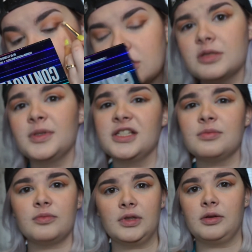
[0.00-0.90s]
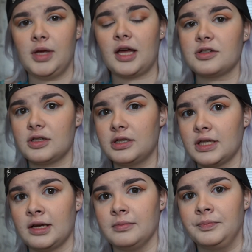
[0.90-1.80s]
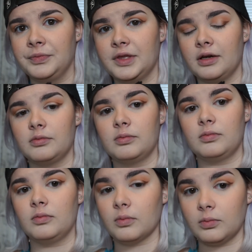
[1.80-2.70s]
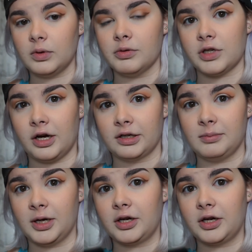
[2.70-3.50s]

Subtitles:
Just because like we had a certain time that we were talking about